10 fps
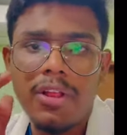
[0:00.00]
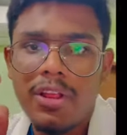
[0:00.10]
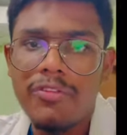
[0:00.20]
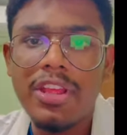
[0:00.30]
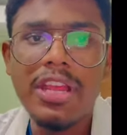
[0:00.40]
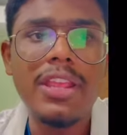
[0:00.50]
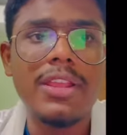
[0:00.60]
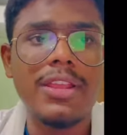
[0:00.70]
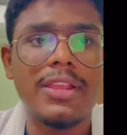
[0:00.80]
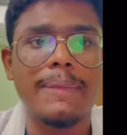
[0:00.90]
very
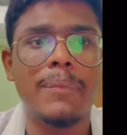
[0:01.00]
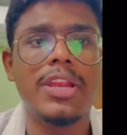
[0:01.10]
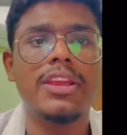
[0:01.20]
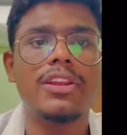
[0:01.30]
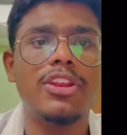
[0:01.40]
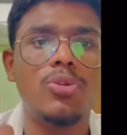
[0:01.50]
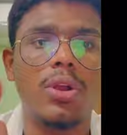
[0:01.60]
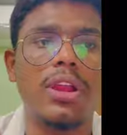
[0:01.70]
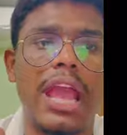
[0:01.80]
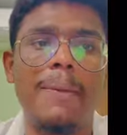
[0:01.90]
immediately to
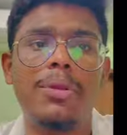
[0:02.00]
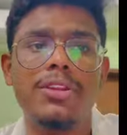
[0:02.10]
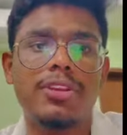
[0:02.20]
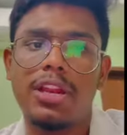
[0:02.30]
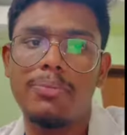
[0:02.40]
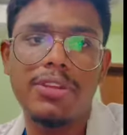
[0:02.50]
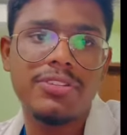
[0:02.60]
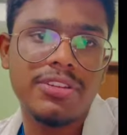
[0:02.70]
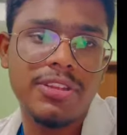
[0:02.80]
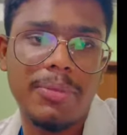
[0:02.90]
an ambulance or
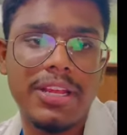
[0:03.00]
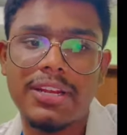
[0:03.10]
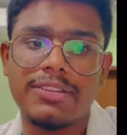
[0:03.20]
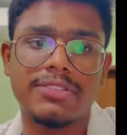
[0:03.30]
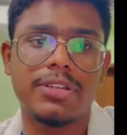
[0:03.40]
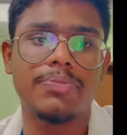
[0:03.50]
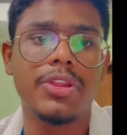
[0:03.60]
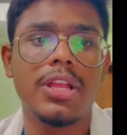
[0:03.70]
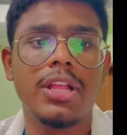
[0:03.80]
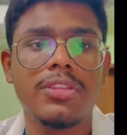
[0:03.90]
emergency medical system.
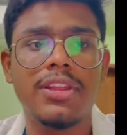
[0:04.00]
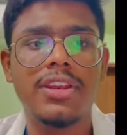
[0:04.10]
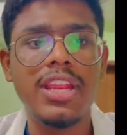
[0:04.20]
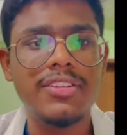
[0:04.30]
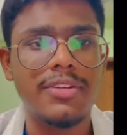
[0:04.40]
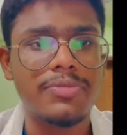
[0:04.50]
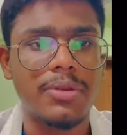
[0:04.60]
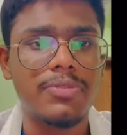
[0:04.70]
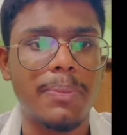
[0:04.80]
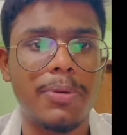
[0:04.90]
The treat
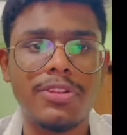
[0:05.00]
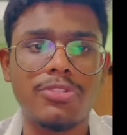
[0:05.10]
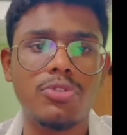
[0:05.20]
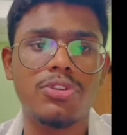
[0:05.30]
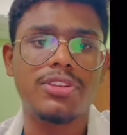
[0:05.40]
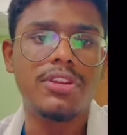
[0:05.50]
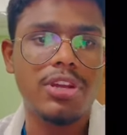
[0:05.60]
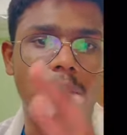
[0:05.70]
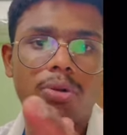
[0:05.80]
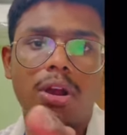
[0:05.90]
symptom, the person should sit
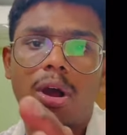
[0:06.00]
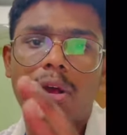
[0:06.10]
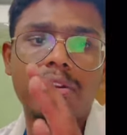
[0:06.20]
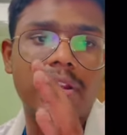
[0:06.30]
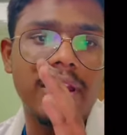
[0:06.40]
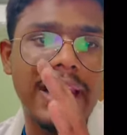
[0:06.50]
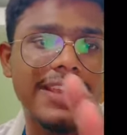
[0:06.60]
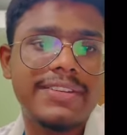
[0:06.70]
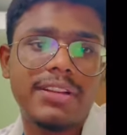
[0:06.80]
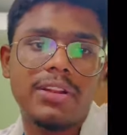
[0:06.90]
down or lie
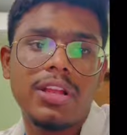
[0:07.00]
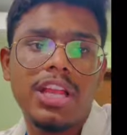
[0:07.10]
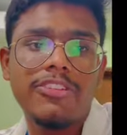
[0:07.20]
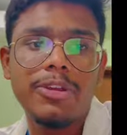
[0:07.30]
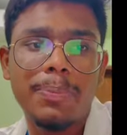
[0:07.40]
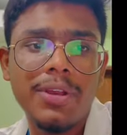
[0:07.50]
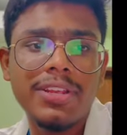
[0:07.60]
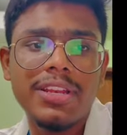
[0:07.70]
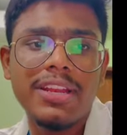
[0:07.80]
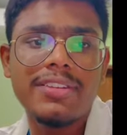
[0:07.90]
still. If the
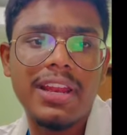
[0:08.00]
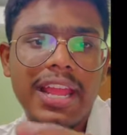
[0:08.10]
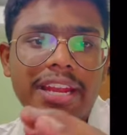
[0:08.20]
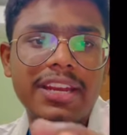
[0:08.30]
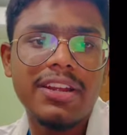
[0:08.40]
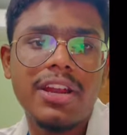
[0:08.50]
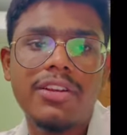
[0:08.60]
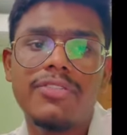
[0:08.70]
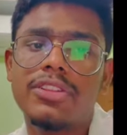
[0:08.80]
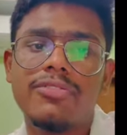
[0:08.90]
person gets
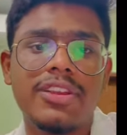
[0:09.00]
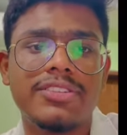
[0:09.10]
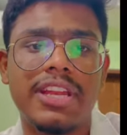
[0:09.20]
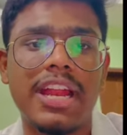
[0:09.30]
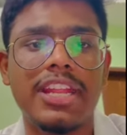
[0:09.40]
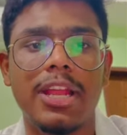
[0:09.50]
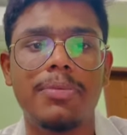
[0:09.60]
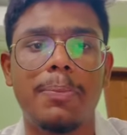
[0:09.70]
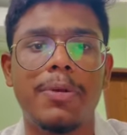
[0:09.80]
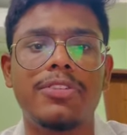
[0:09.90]
light-headed when standing up,
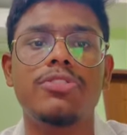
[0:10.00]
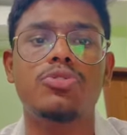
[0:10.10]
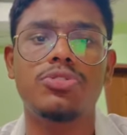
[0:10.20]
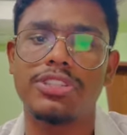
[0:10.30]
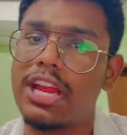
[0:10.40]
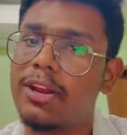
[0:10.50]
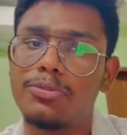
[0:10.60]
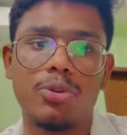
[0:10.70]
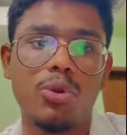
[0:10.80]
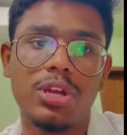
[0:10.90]
the person should stand up
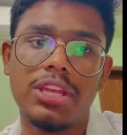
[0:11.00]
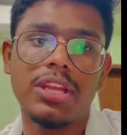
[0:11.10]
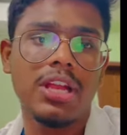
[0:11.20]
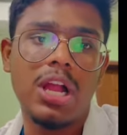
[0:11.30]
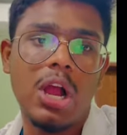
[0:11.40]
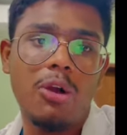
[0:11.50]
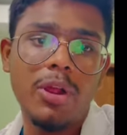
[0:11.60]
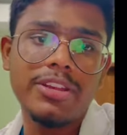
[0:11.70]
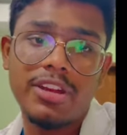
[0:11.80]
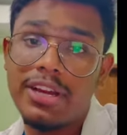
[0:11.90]
slowly.
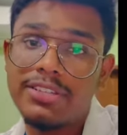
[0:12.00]
Avoid sudden